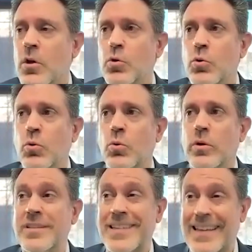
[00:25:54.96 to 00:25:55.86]
who
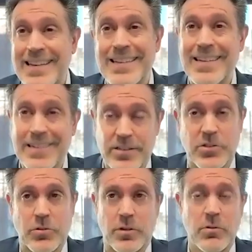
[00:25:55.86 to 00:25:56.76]
is in the
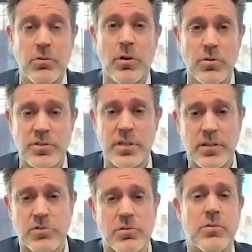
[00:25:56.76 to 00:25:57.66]
industry, who knows the
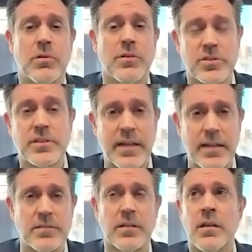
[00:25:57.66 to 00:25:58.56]
industry, who
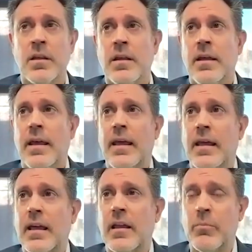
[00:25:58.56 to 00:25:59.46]
understands it.
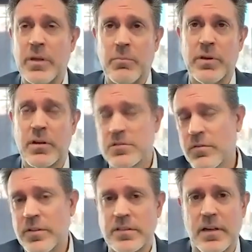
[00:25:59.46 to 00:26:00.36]
And because of
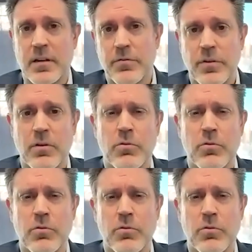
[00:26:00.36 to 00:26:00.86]
these kind of you know